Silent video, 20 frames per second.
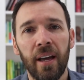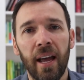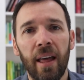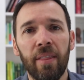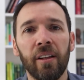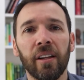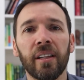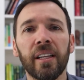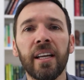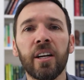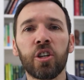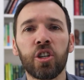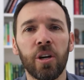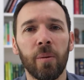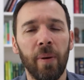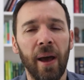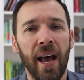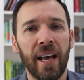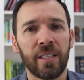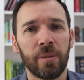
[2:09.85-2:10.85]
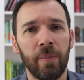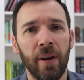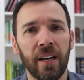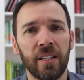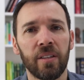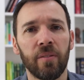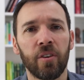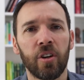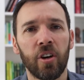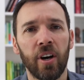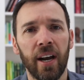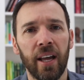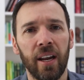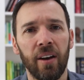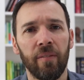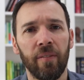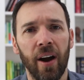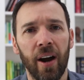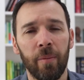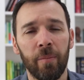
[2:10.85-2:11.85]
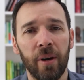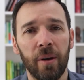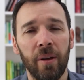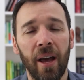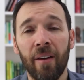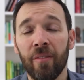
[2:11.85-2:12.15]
and the leadership aspects of creating an environment.